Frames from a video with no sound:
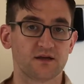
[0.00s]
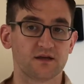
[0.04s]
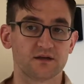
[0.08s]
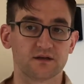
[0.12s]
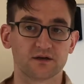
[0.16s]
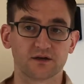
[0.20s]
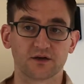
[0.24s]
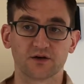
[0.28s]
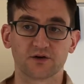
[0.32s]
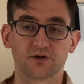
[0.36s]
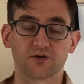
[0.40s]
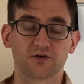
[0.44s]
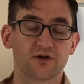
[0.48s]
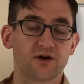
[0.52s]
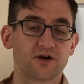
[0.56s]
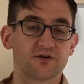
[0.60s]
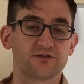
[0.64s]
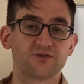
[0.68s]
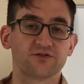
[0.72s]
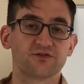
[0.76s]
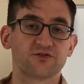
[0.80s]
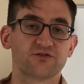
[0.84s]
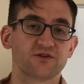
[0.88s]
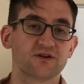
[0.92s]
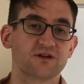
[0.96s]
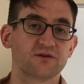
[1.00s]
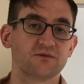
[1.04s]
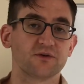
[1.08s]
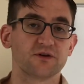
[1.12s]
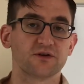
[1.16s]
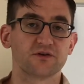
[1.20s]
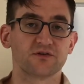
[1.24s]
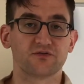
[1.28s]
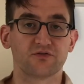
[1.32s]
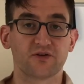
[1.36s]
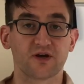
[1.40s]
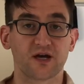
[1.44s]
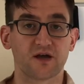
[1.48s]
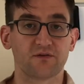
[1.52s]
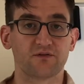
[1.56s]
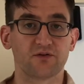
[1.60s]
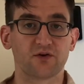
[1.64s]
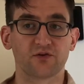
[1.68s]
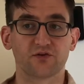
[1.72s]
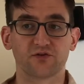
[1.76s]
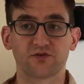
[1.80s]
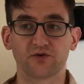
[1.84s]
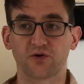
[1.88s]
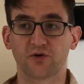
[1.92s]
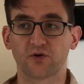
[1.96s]
You go to cross the street when you're 5
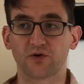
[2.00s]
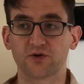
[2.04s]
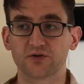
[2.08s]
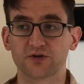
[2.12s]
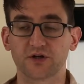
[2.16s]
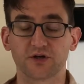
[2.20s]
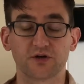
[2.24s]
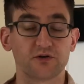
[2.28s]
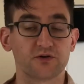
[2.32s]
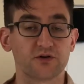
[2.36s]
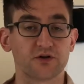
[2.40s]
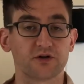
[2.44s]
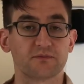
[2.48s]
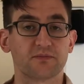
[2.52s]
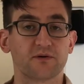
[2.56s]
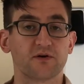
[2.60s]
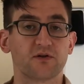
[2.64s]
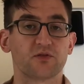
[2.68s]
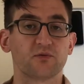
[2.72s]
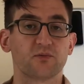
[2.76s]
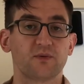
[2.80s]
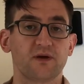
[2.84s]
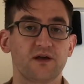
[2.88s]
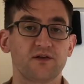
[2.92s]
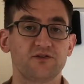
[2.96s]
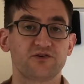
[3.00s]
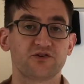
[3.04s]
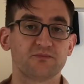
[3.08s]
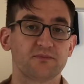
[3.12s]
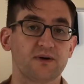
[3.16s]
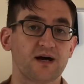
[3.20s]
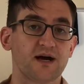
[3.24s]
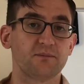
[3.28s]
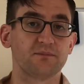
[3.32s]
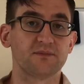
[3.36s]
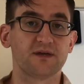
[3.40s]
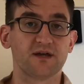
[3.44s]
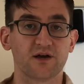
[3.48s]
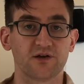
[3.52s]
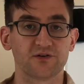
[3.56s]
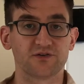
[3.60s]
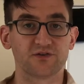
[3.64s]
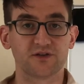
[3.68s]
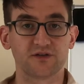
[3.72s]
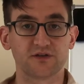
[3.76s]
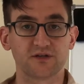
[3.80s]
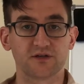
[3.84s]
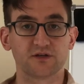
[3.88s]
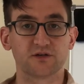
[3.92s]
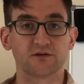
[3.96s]
years old. You don't look both ways. Your mom yells
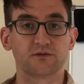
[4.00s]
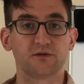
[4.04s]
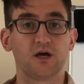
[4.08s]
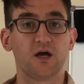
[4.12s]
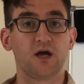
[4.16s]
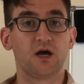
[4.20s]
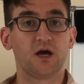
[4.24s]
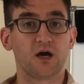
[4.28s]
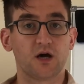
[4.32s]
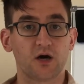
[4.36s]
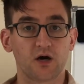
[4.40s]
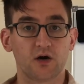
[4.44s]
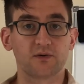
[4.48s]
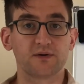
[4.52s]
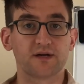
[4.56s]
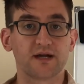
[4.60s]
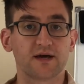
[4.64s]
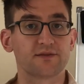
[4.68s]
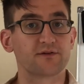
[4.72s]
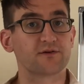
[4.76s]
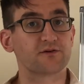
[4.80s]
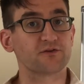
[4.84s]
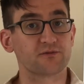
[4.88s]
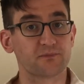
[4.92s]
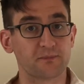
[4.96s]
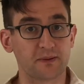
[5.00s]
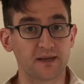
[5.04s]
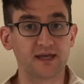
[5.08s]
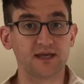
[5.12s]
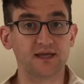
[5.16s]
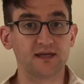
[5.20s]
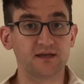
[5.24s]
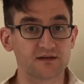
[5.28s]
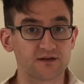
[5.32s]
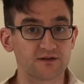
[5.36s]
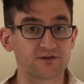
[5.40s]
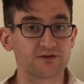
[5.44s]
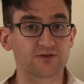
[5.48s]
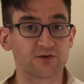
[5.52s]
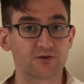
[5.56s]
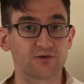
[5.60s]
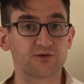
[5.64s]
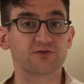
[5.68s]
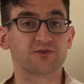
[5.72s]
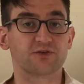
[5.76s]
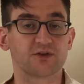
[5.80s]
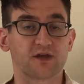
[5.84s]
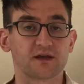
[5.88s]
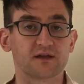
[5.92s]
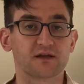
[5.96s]
at you. Oh, now there's pain
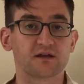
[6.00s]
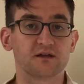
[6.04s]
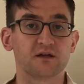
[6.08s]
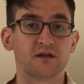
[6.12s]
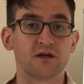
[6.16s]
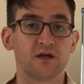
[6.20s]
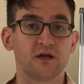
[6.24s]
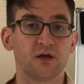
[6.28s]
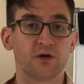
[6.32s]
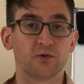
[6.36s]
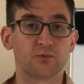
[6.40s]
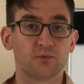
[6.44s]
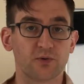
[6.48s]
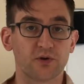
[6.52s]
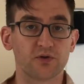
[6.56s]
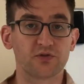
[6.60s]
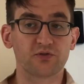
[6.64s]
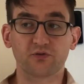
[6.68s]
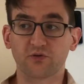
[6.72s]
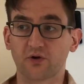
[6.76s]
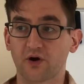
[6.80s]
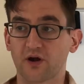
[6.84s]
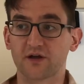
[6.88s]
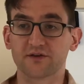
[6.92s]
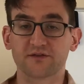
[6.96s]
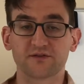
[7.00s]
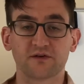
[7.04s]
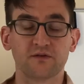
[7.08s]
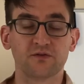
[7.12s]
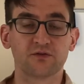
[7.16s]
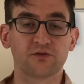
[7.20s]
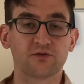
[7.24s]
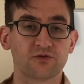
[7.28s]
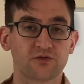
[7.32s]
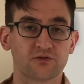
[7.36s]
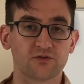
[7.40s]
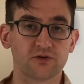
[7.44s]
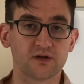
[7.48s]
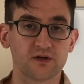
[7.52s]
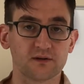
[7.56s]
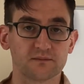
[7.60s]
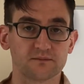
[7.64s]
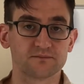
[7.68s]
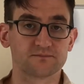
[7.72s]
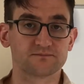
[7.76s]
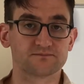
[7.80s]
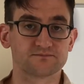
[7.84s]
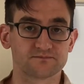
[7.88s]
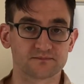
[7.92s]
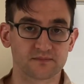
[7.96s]
associated with crossing the street.
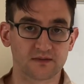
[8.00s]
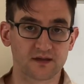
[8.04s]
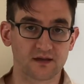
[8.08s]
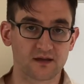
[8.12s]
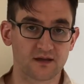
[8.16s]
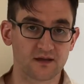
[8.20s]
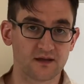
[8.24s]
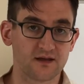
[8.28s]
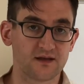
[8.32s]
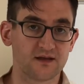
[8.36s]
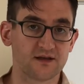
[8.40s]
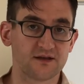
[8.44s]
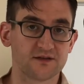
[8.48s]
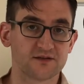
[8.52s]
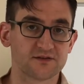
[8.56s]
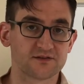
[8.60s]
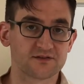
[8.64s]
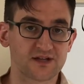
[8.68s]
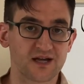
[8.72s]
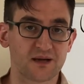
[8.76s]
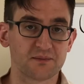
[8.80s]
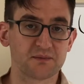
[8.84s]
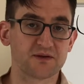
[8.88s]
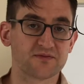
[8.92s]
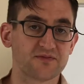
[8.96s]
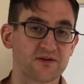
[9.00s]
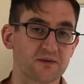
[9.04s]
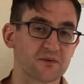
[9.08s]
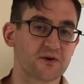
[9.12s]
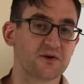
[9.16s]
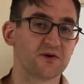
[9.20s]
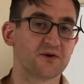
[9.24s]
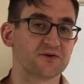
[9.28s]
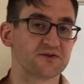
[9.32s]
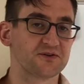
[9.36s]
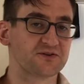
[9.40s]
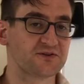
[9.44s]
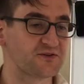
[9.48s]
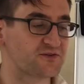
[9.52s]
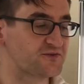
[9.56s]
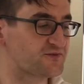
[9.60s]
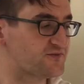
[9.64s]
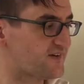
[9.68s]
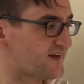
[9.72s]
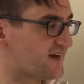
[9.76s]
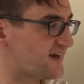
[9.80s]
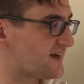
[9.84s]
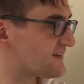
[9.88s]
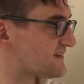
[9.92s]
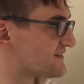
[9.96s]
Stop me if I'm going too
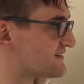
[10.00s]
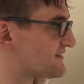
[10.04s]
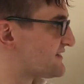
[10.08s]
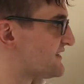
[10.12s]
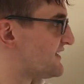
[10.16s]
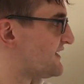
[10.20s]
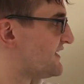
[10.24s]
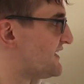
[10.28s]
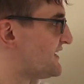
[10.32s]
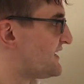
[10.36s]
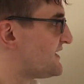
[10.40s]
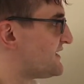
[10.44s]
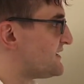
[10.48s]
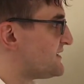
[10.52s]
fast.